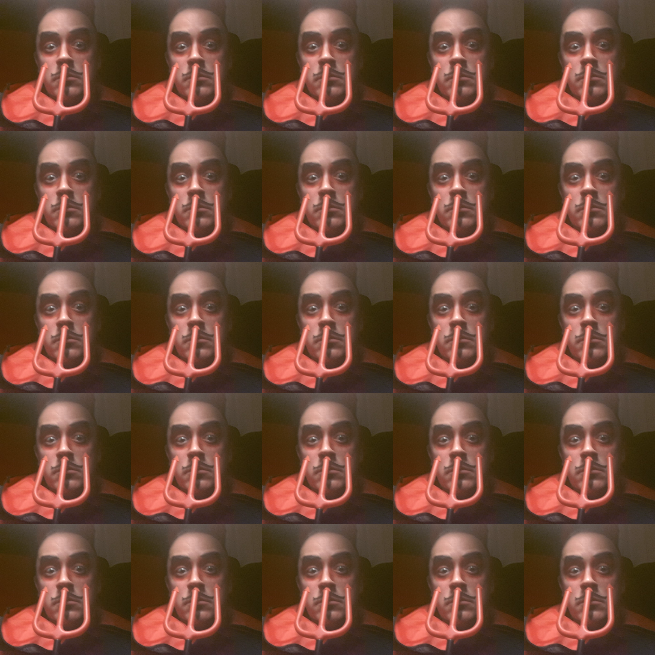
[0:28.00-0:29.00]

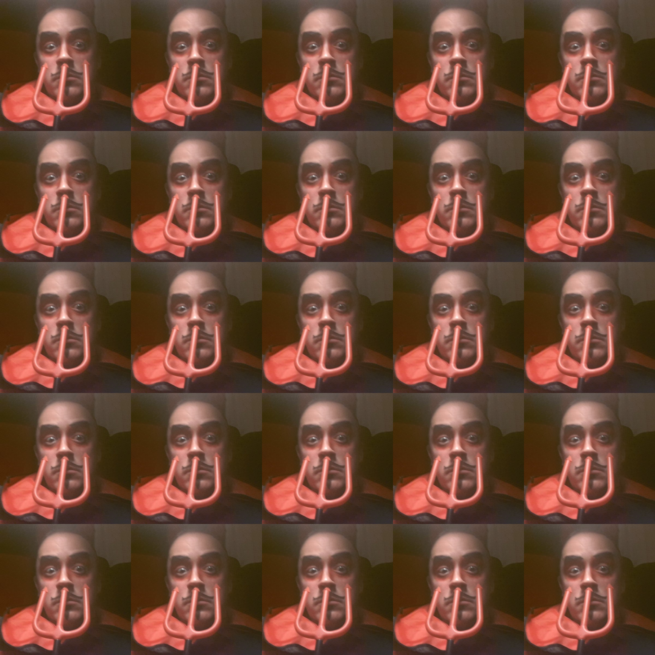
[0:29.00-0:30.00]

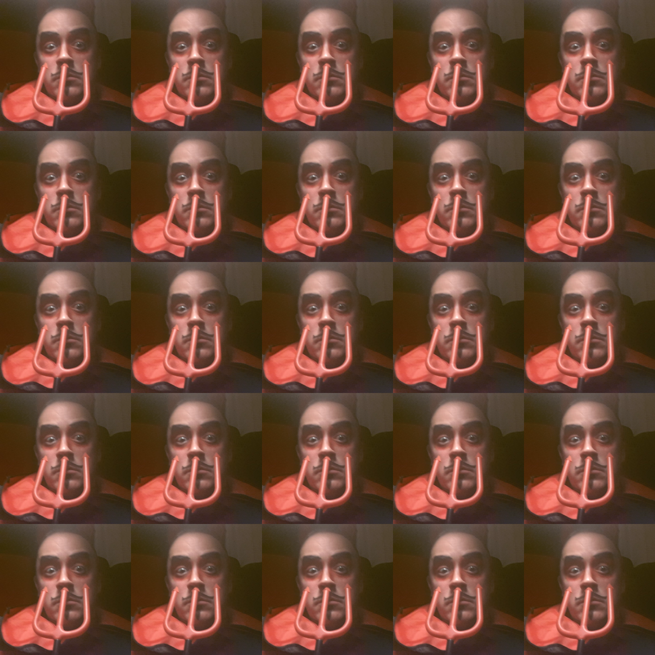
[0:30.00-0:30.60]
The face doesn't move, so there is nothing to read.